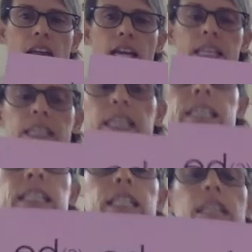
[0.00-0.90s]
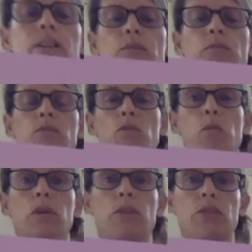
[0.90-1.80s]
ned
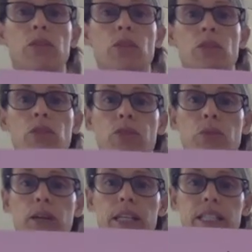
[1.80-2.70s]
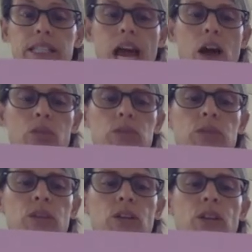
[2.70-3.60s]
with three sounds.
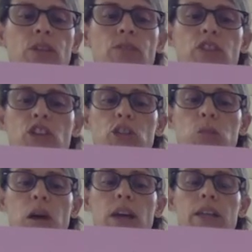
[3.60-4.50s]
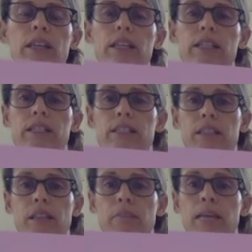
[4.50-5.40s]
The first one
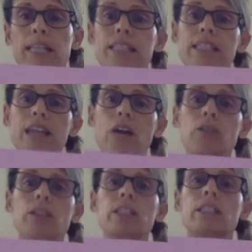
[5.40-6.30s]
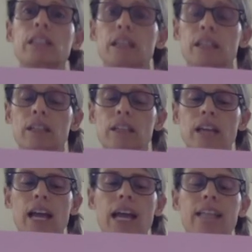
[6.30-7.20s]
makes the sound t,
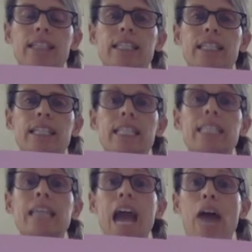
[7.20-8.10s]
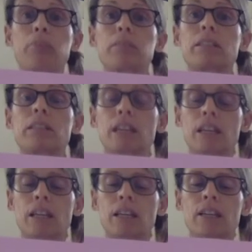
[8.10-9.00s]
as in tapped
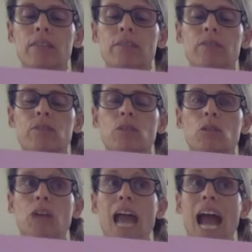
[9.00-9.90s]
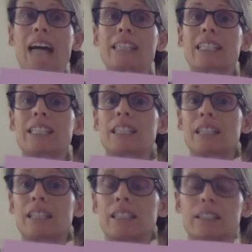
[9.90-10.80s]
or asked.
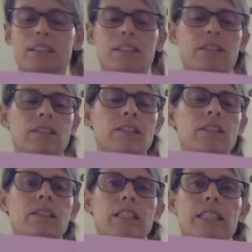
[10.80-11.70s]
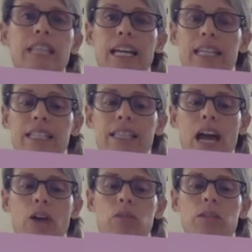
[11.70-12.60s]
Second
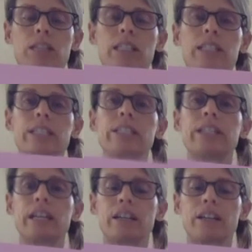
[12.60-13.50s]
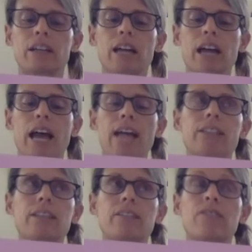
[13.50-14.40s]
sound is d, as
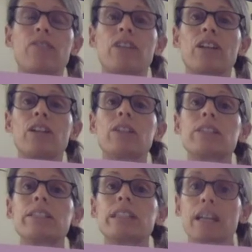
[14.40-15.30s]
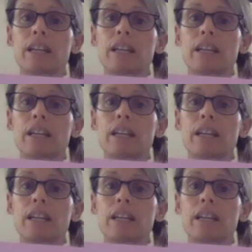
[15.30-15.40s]
in filled